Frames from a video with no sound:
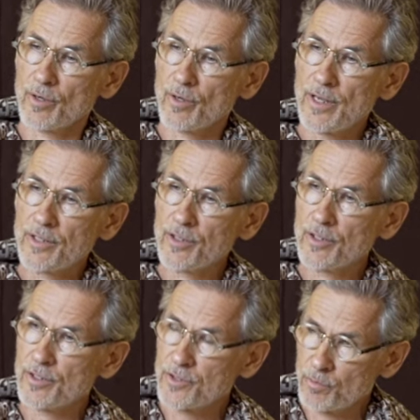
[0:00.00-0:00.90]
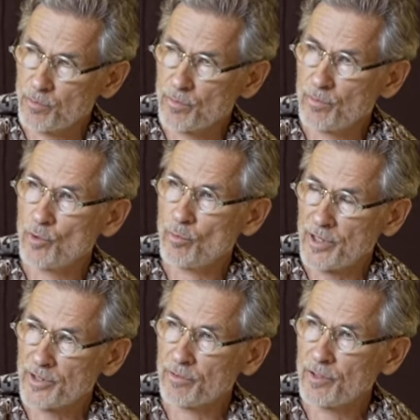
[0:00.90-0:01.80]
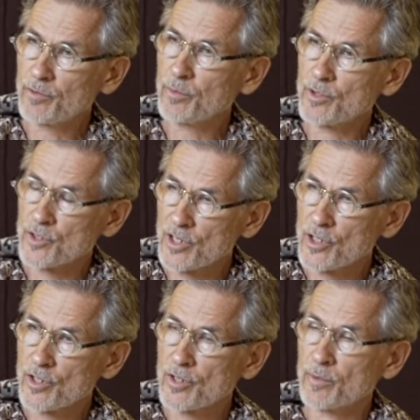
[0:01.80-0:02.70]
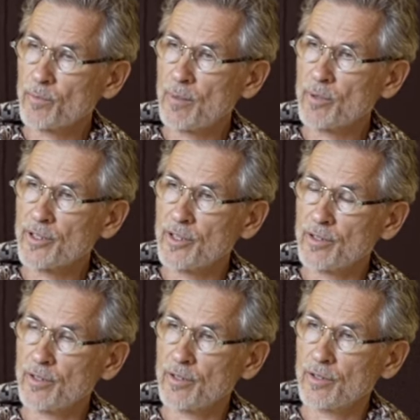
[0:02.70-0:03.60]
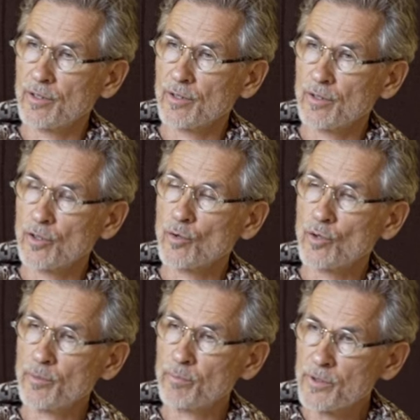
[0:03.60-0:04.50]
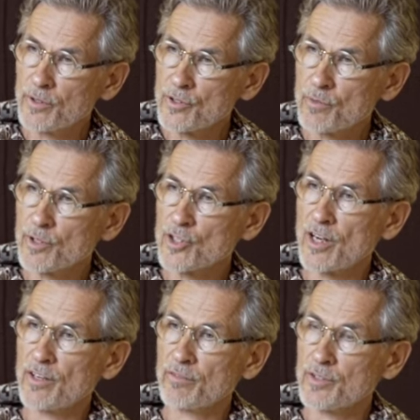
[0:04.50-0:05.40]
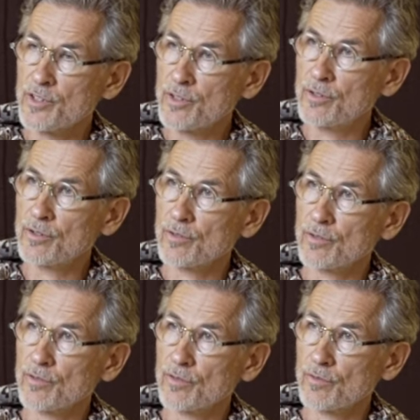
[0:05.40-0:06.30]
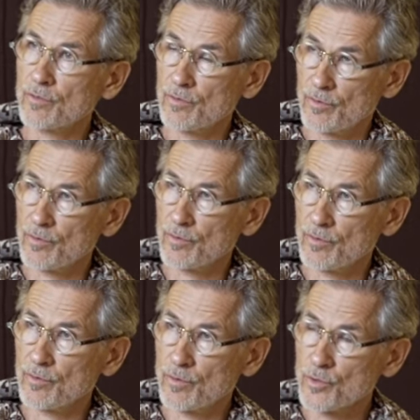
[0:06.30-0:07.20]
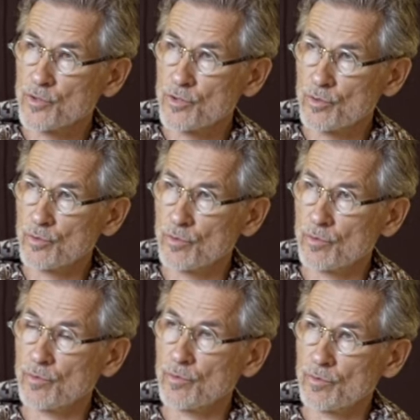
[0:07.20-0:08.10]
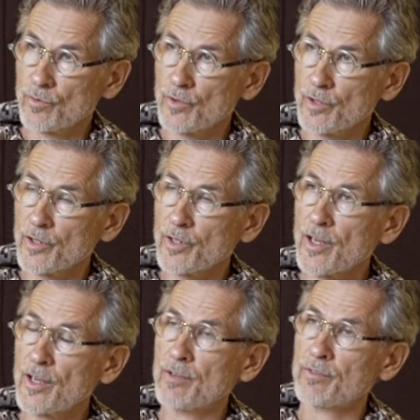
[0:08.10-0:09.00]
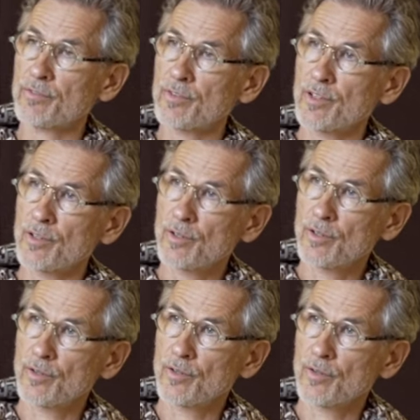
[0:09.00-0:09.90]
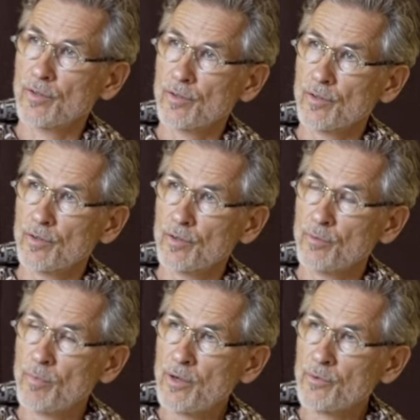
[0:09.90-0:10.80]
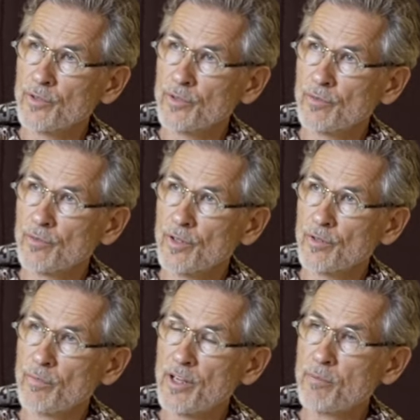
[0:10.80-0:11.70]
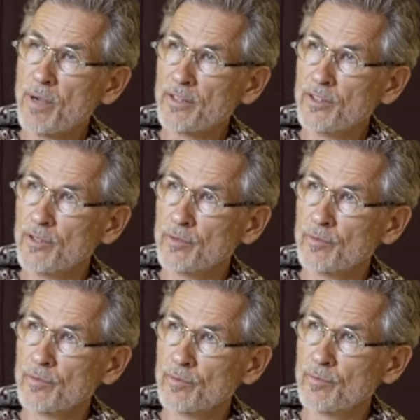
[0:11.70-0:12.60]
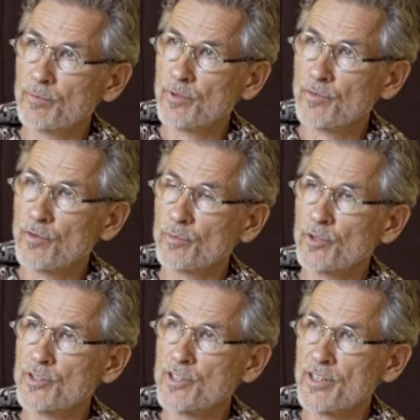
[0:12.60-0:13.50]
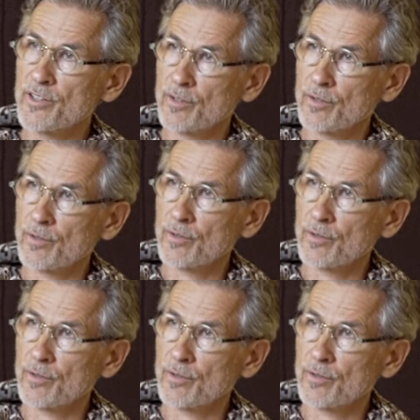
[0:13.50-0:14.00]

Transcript: later, and this you might have heard because I shared that publicly, the only pilgrimage I ever did was to the cave on the mountain where Mary Magdalene performed her sadhana